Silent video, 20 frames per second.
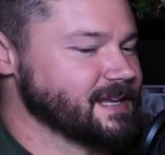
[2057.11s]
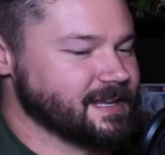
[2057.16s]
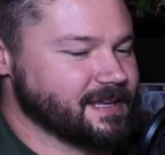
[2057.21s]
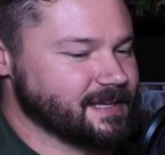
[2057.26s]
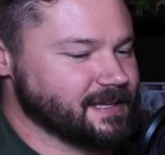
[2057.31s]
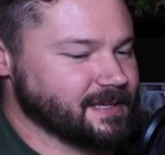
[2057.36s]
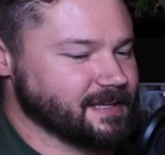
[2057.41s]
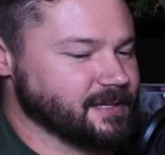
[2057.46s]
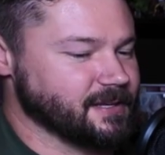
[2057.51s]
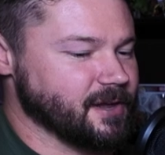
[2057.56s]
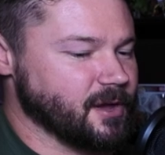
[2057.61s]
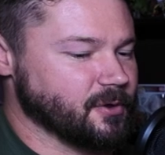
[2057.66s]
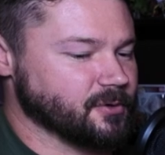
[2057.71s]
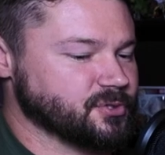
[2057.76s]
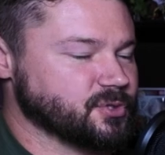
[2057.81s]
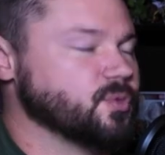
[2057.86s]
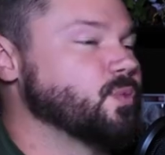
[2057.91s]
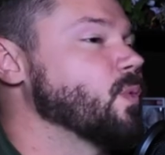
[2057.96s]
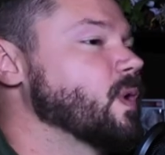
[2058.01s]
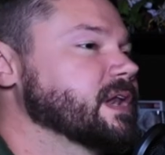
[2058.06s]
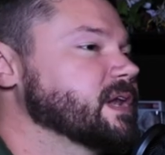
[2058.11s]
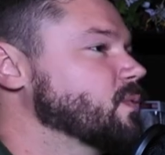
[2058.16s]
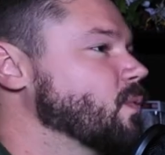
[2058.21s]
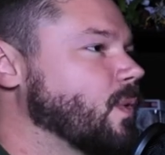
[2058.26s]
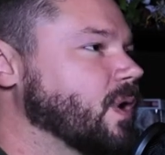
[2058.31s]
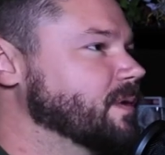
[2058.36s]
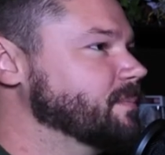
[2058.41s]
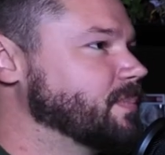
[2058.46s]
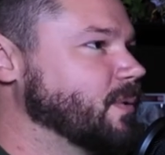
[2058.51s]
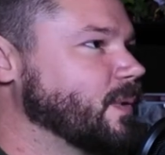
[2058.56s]

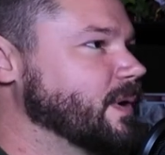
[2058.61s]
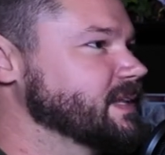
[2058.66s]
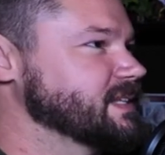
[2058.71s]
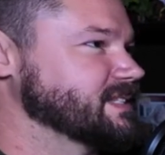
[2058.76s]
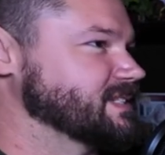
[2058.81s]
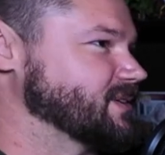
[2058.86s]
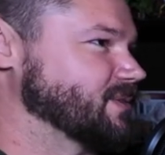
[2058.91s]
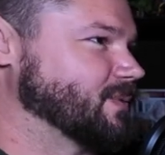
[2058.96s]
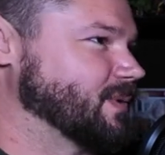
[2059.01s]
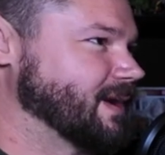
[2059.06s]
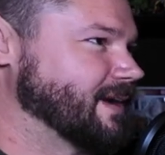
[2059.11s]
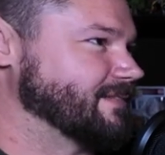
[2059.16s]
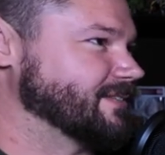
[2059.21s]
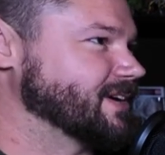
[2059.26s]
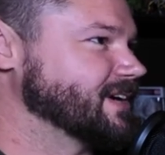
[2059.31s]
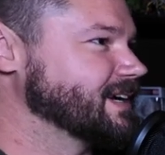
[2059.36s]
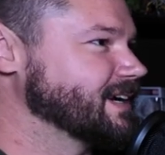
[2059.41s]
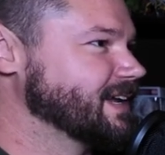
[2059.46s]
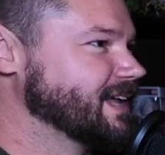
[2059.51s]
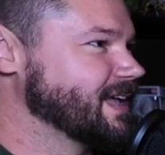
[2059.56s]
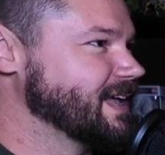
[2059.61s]
21 points or whatever.